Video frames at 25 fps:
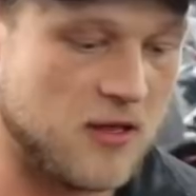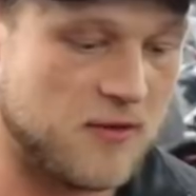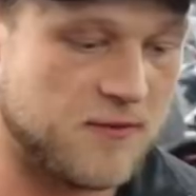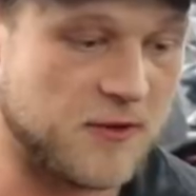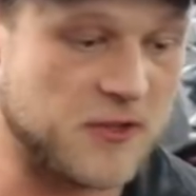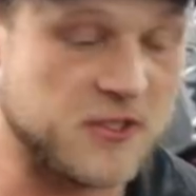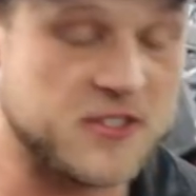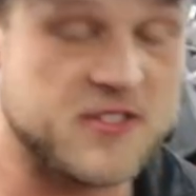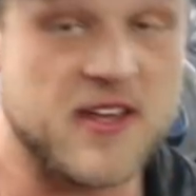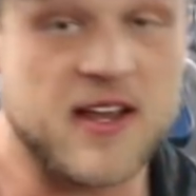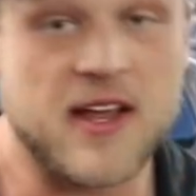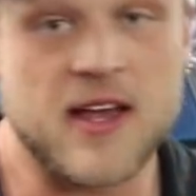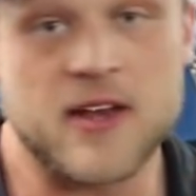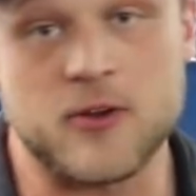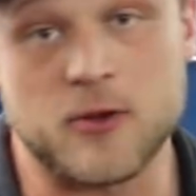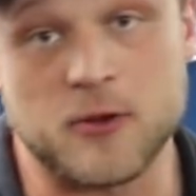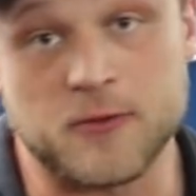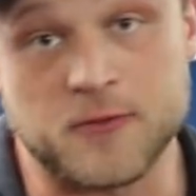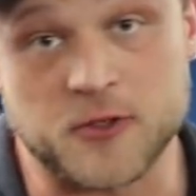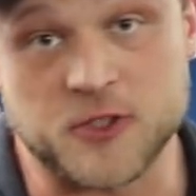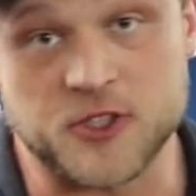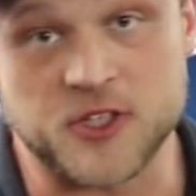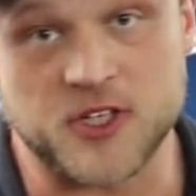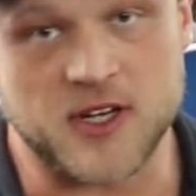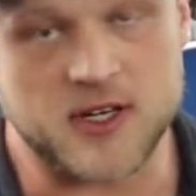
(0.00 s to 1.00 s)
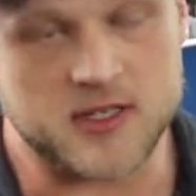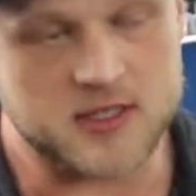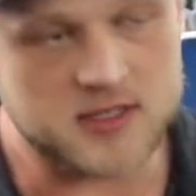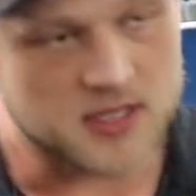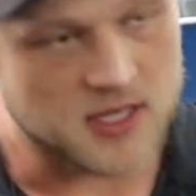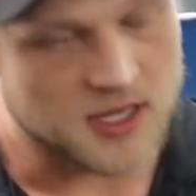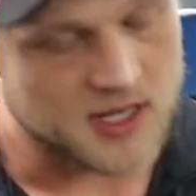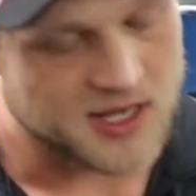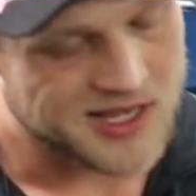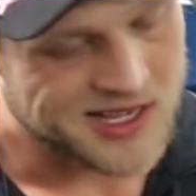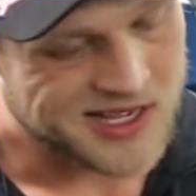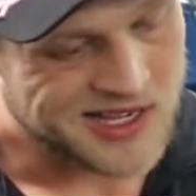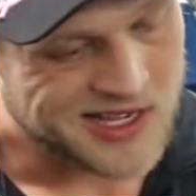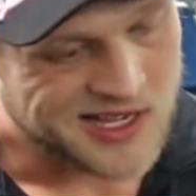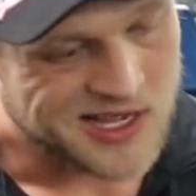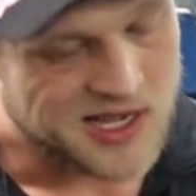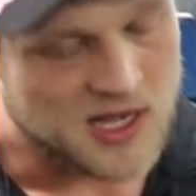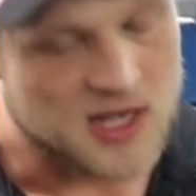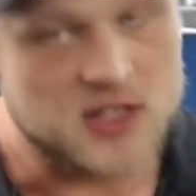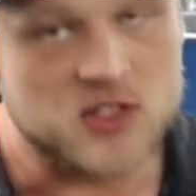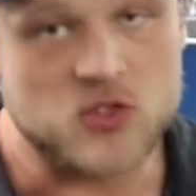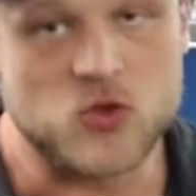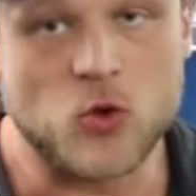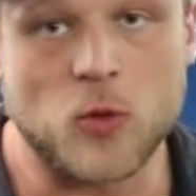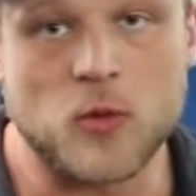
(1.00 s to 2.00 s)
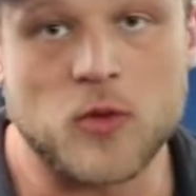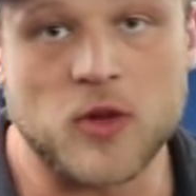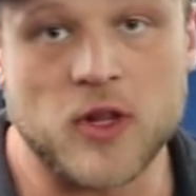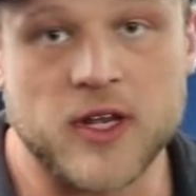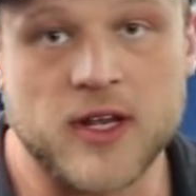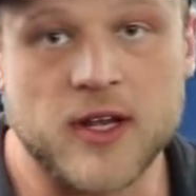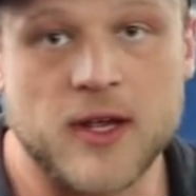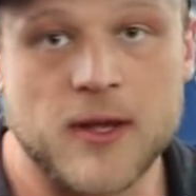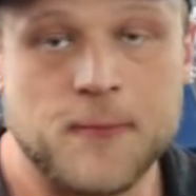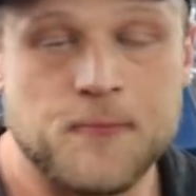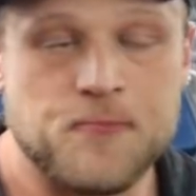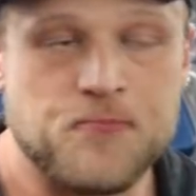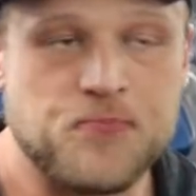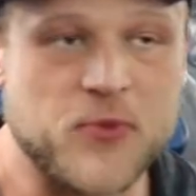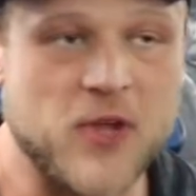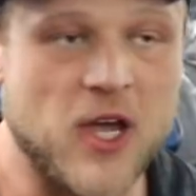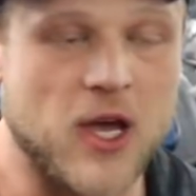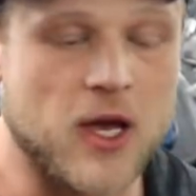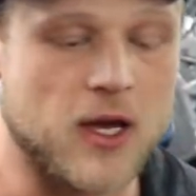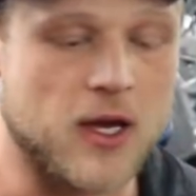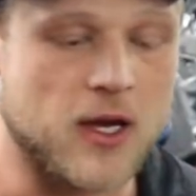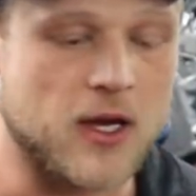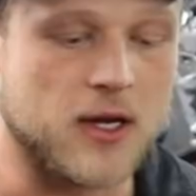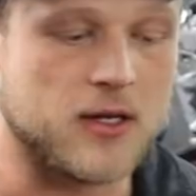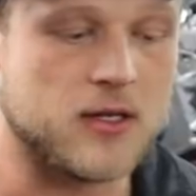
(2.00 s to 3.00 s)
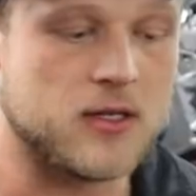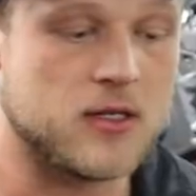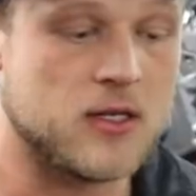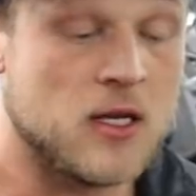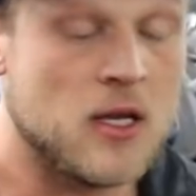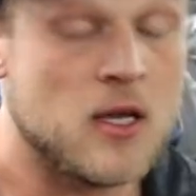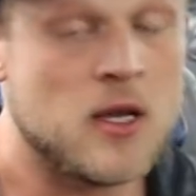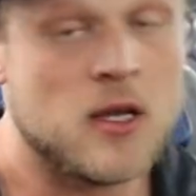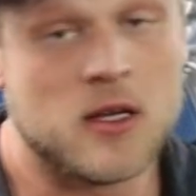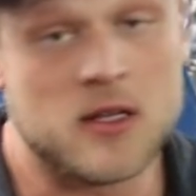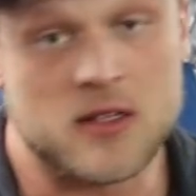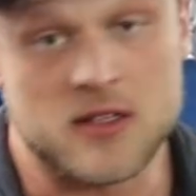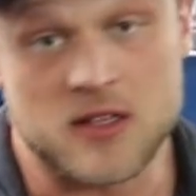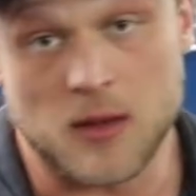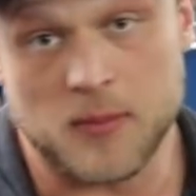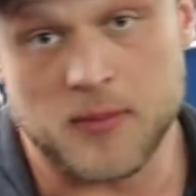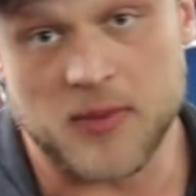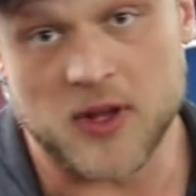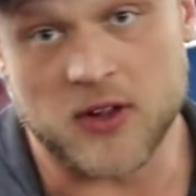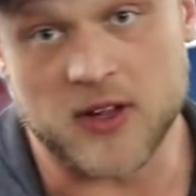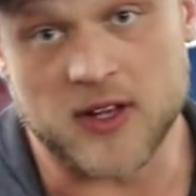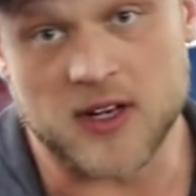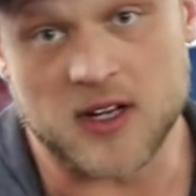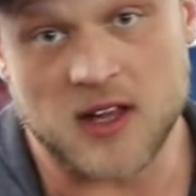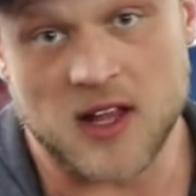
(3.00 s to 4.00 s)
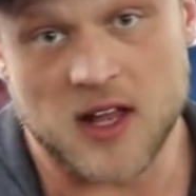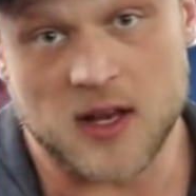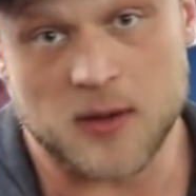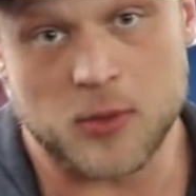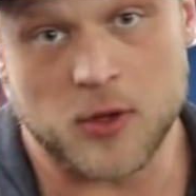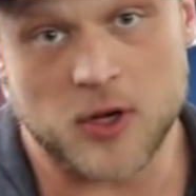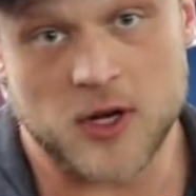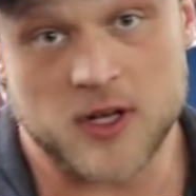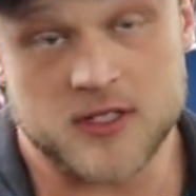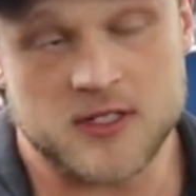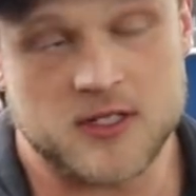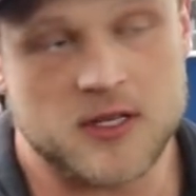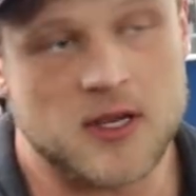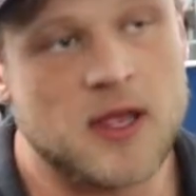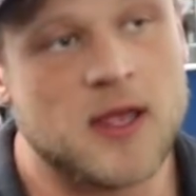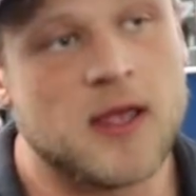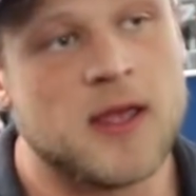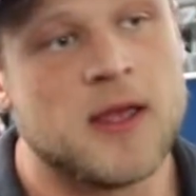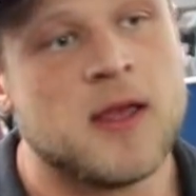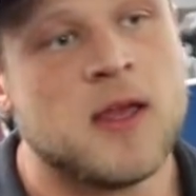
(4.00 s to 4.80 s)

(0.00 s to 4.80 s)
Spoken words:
First thing I do for chest is normally dumbbell incline press.